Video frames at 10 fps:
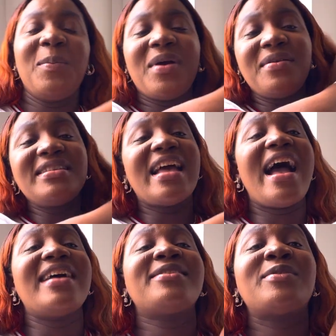Paris
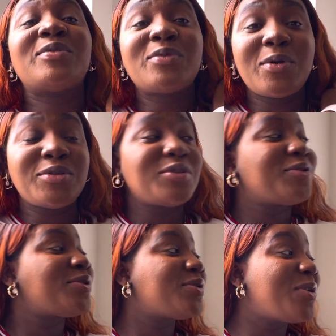has such
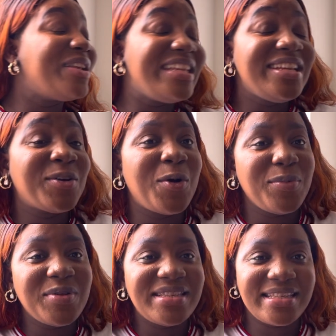solid
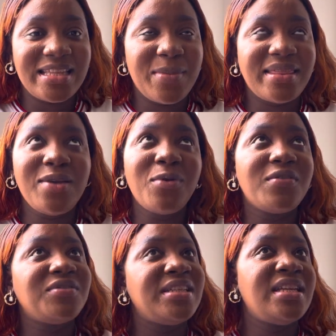commute system. I think one
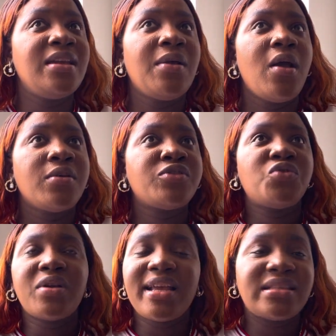of the
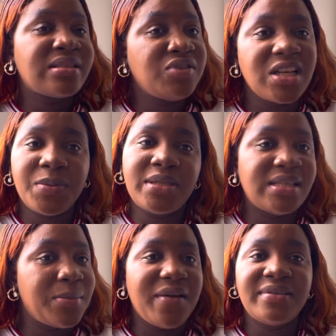strongest transport
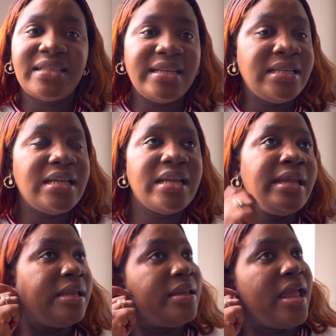system I've seen
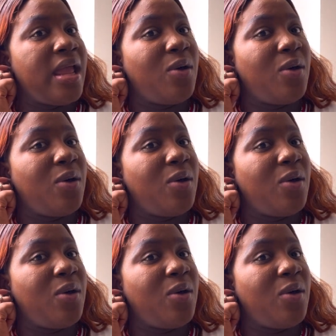in a